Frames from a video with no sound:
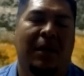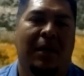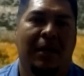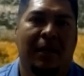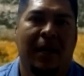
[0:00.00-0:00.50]
And
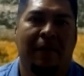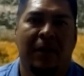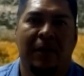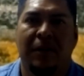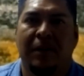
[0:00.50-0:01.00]
then I
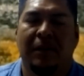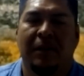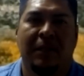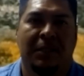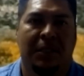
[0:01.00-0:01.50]
lived
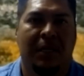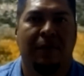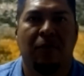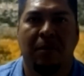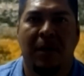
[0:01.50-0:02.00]
in the city
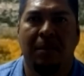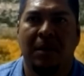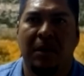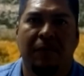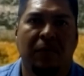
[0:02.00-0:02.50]
for about
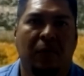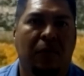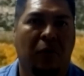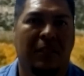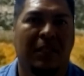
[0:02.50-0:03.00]
maybe
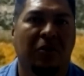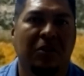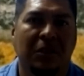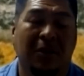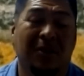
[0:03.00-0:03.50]

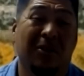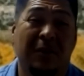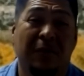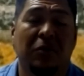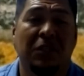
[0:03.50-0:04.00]

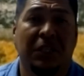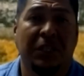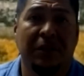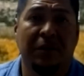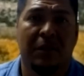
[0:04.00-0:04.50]
14
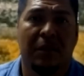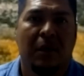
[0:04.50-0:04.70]
years.